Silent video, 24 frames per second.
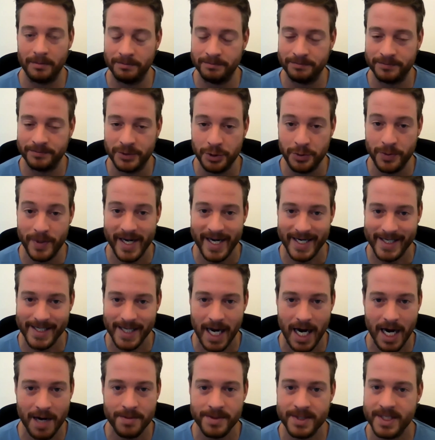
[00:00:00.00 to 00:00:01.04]
too many
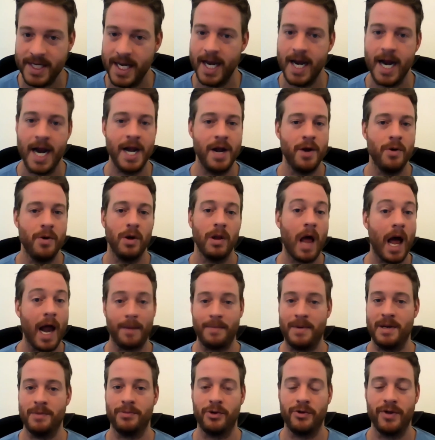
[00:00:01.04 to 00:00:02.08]
times, and I know a lot of
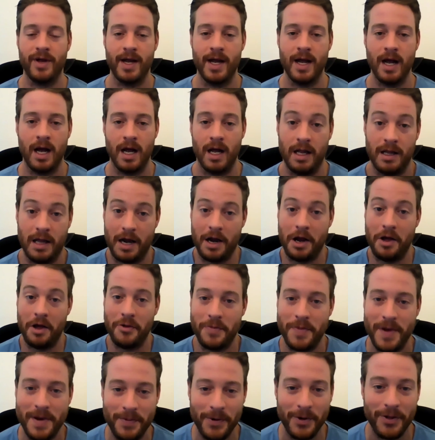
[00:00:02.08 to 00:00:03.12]
other
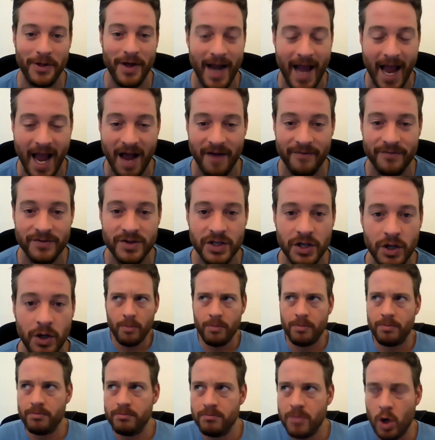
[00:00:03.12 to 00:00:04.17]
people that have too.
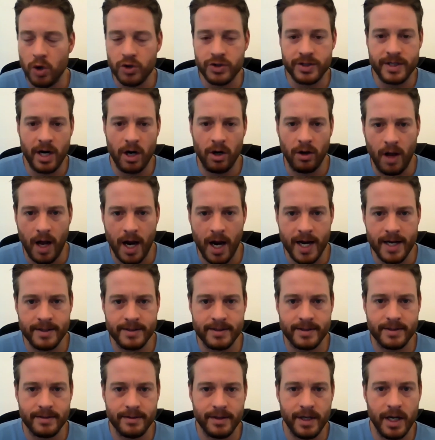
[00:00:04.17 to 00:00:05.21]
Most
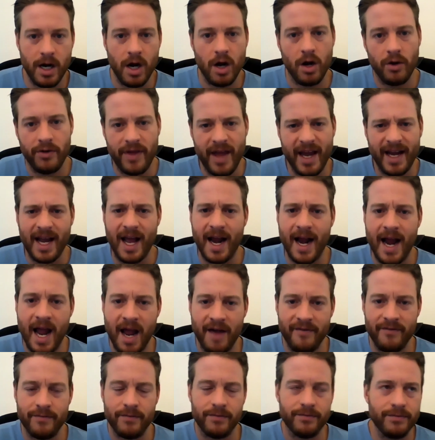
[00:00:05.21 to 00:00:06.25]
airlines, they kind of
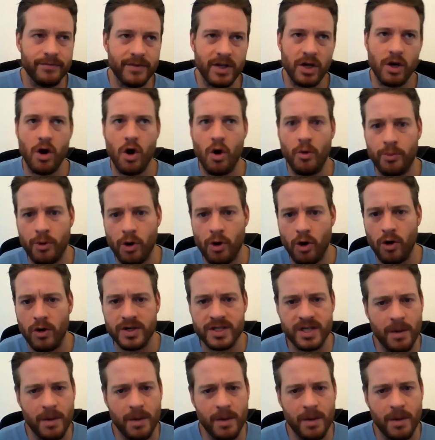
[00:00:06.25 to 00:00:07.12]
have their own program. Some